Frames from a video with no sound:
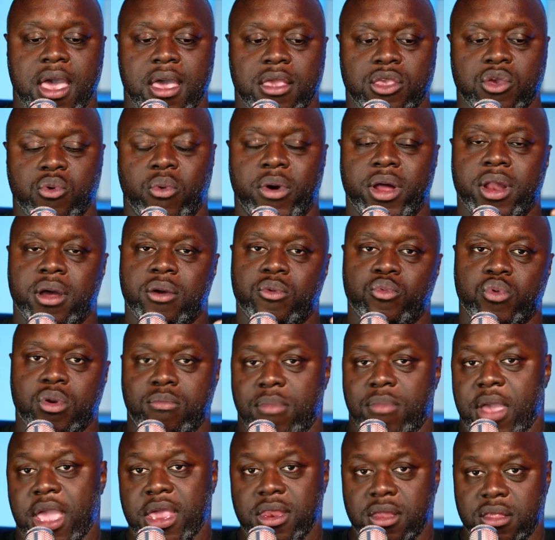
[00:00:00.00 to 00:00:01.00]
You want to
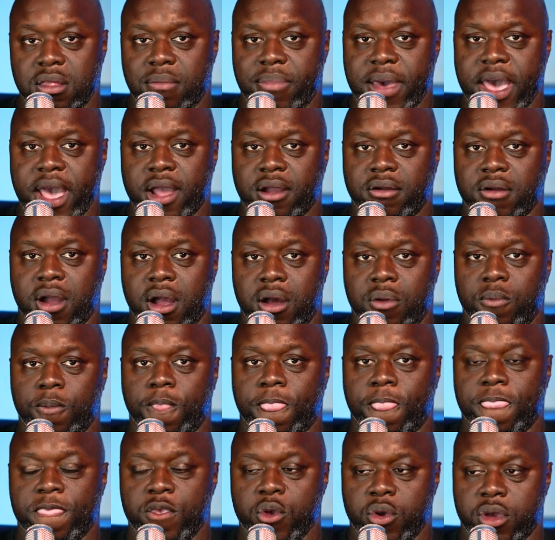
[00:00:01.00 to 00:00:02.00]
remain in the background.
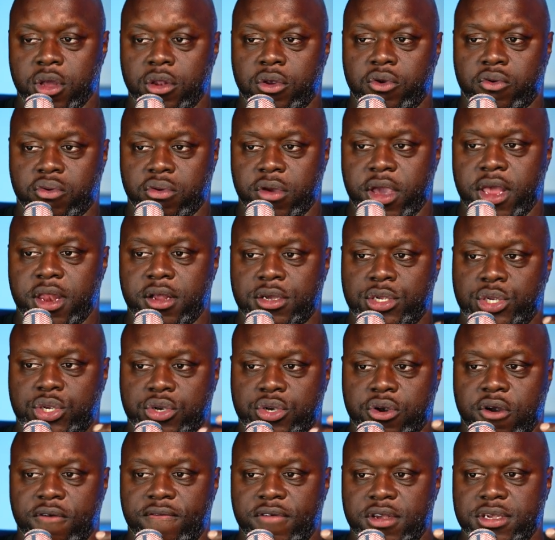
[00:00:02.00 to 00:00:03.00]
You could create a
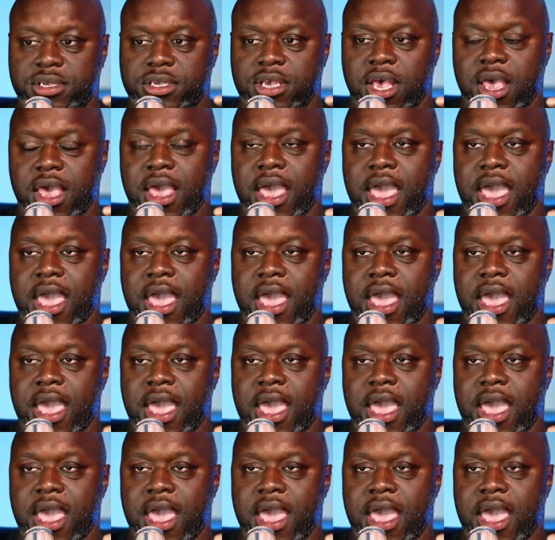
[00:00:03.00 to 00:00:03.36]
service.